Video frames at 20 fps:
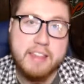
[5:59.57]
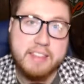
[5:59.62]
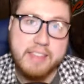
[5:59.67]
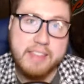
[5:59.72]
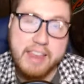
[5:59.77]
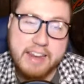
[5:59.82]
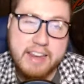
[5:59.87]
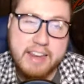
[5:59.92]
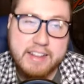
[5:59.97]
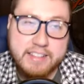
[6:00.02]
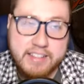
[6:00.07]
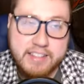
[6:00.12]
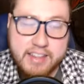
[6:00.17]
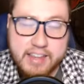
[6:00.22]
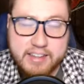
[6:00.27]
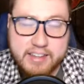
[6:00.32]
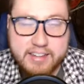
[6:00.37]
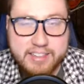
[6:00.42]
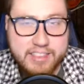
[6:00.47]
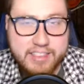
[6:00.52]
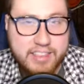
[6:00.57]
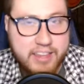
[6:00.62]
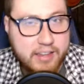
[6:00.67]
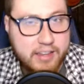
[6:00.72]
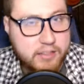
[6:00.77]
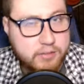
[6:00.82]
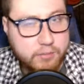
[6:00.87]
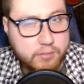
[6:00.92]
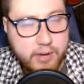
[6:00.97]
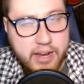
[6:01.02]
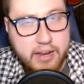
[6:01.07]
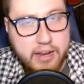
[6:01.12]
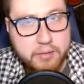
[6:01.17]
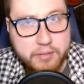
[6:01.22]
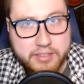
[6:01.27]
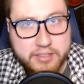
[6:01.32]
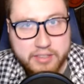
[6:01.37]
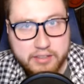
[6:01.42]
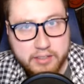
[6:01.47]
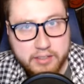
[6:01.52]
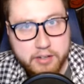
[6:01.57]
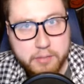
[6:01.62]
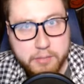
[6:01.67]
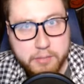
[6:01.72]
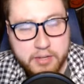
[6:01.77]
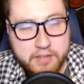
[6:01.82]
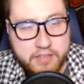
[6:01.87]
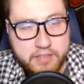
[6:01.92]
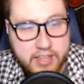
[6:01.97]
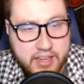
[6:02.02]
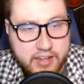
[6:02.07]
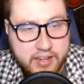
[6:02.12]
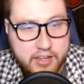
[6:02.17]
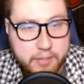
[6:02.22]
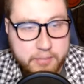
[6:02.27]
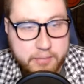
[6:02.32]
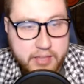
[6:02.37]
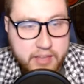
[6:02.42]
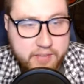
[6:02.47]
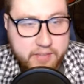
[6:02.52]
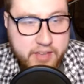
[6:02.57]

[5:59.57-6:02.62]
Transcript: They need to get things right with a little bit of the hiccup they have